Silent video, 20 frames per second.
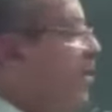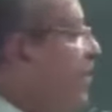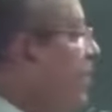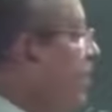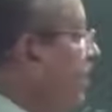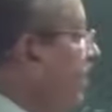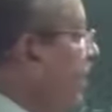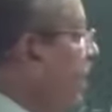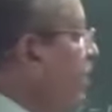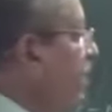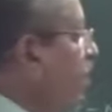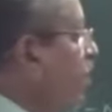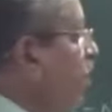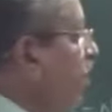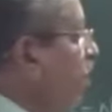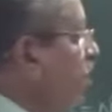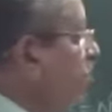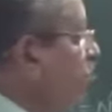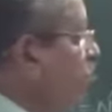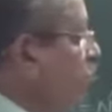It can be
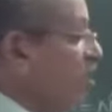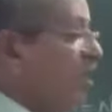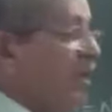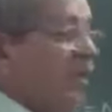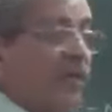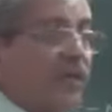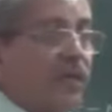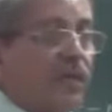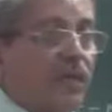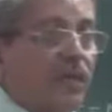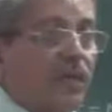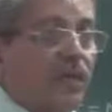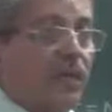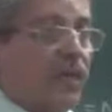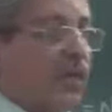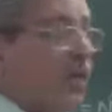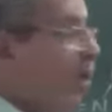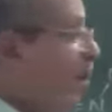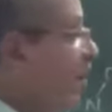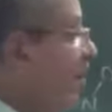1, 3
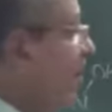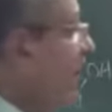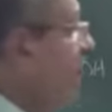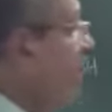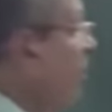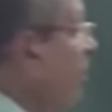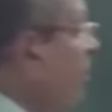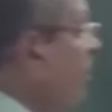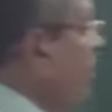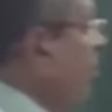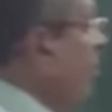or it can be 1,